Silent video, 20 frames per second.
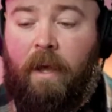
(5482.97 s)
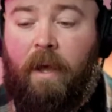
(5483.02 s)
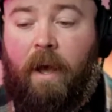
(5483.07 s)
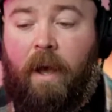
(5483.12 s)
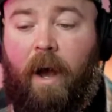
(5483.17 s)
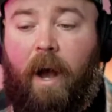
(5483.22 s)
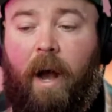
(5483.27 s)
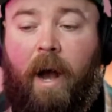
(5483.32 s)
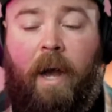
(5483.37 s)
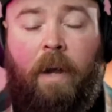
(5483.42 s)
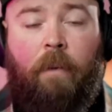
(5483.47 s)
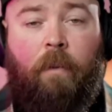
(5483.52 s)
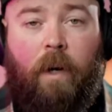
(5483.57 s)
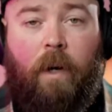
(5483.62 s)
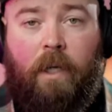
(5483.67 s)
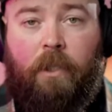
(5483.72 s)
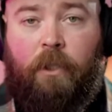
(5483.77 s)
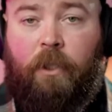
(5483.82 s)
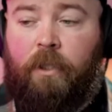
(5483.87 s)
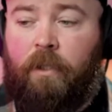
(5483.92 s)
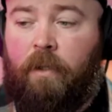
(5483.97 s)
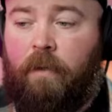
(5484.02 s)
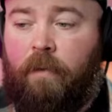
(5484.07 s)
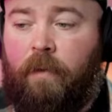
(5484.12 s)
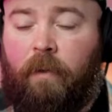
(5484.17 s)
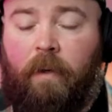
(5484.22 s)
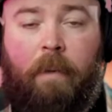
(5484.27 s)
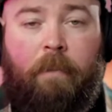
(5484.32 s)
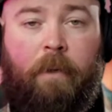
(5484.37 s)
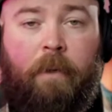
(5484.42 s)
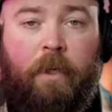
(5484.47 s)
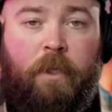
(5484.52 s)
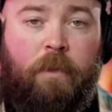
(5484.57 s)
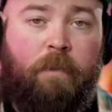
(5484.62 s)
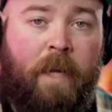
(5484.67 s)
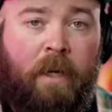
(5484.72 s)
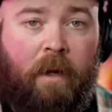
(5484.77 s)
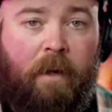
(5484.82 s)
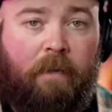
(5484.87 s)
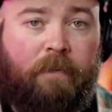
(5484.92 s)
I watch the Great British
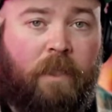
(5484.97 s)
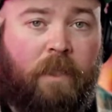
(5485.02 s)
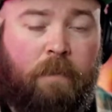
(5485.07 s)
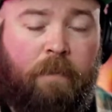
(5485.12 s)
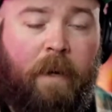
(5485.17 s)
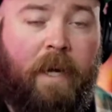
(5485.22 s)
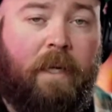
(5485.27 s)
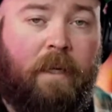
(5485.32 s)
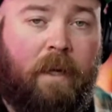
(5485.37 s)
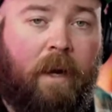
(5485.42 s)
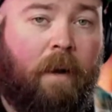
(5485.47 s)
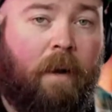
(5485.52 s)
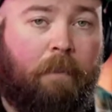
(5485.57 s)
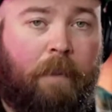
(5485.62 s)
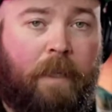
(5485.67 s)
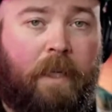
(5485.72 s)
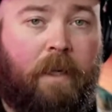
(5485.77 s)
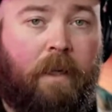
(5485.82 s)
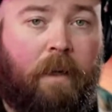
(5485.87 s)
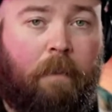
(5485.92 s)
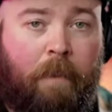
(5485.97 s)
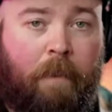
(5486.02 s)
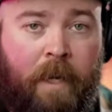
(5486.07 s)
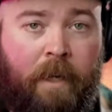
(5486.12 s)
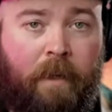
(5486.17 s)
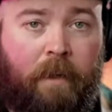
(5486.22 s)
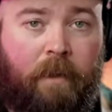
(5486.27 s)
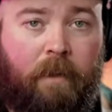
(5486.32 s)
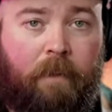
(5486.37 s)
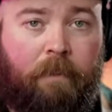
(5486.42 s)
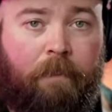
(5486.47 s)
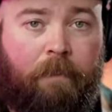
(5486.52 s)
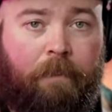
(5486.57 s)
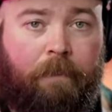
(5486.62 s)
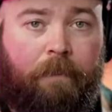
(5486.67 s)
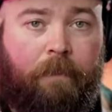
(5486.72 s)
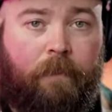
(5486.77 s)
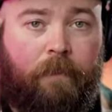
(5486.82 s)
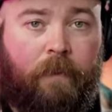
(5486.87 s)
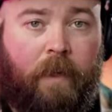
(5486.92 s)
Bake Off despite not being a baker,
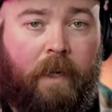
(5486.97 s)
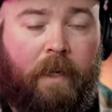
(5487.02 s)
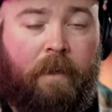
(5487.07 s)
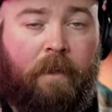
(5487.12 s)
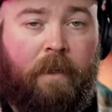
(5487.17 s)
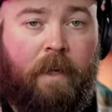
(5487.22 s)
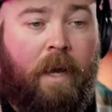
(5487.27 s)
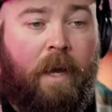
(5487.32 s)
right?